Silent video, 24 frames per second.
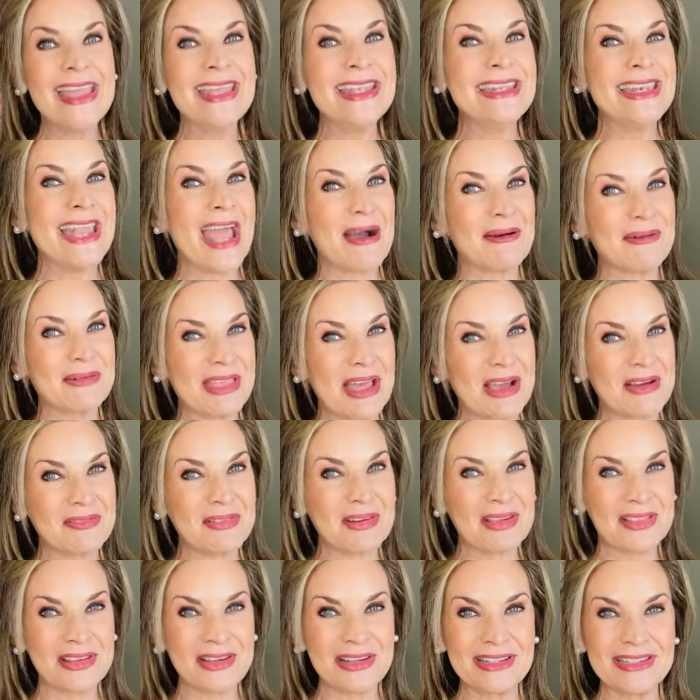Now, without
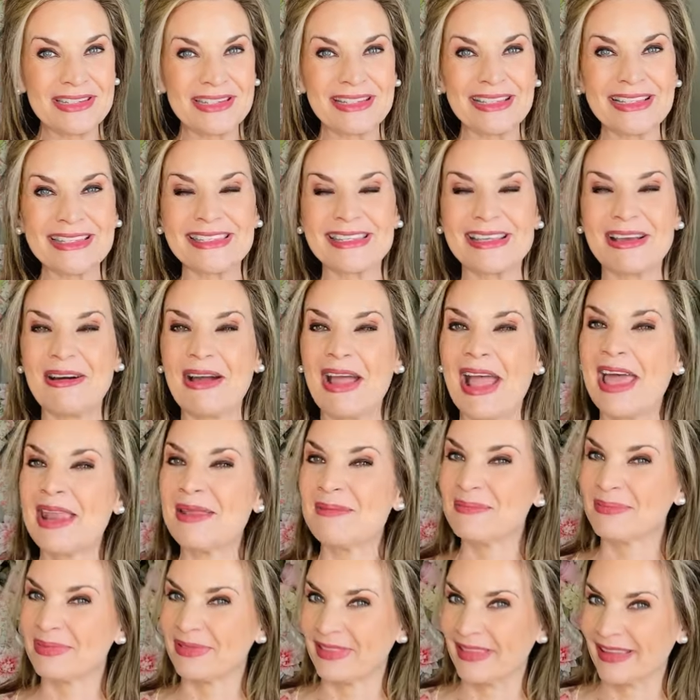further ado, let's go ahead
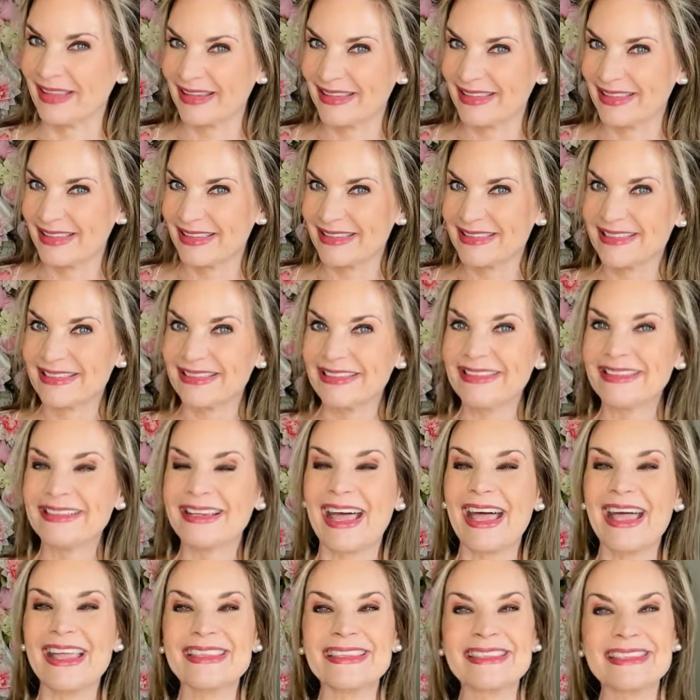and plug in those glue
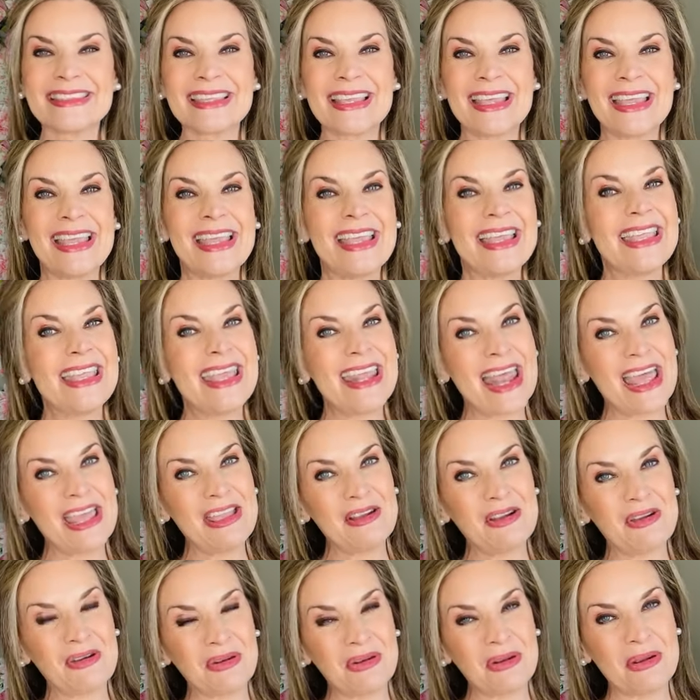guns, get out
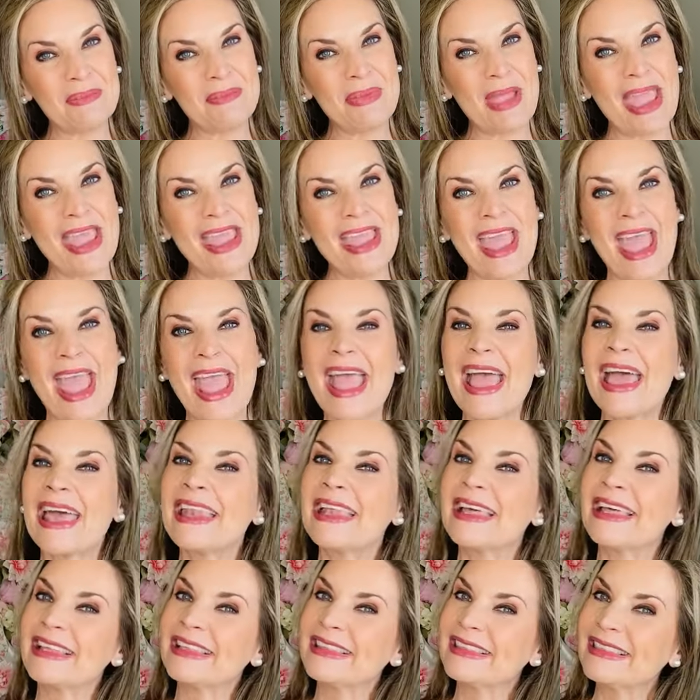your glitter and paint,
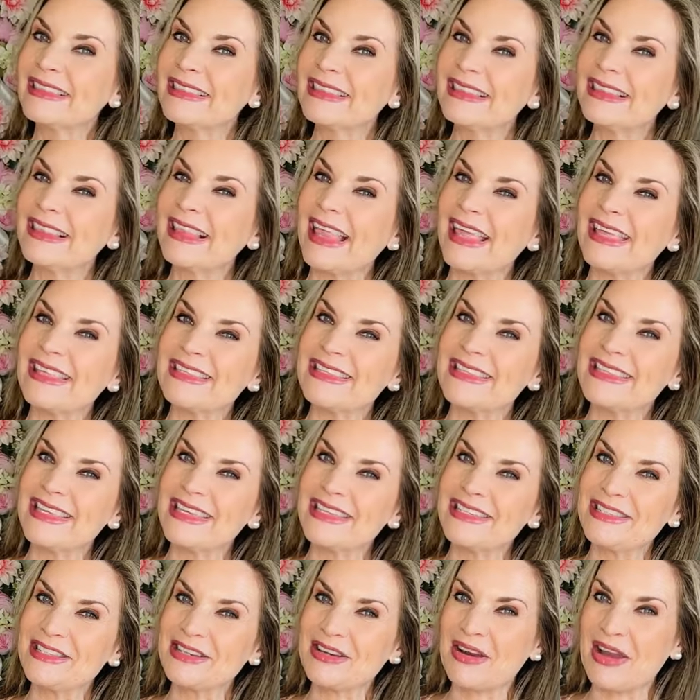and let's
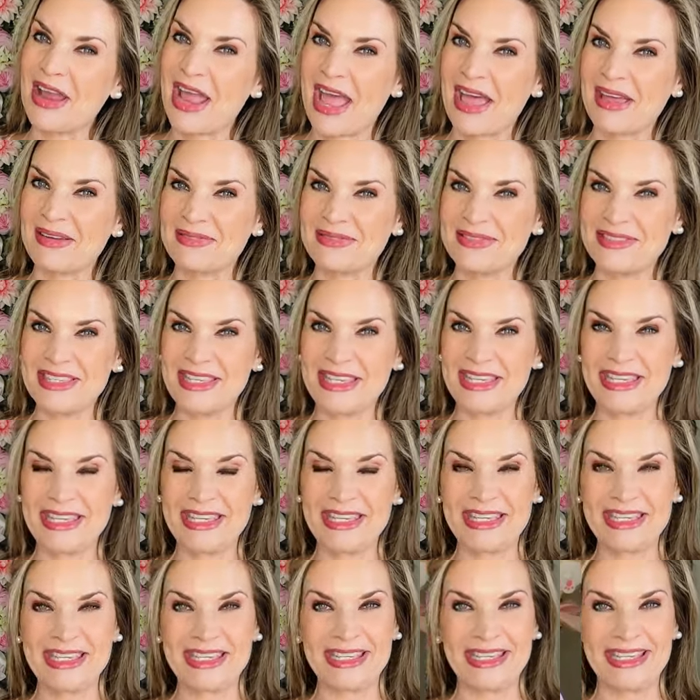get to
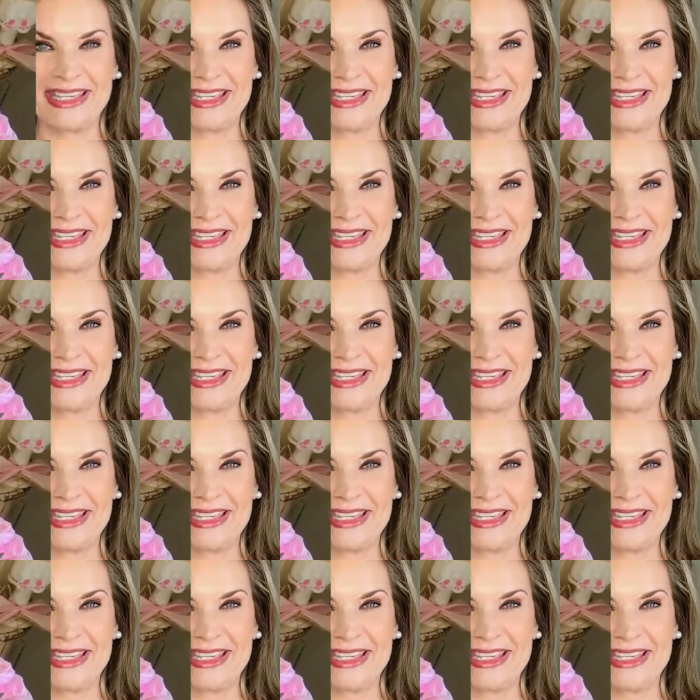crafty.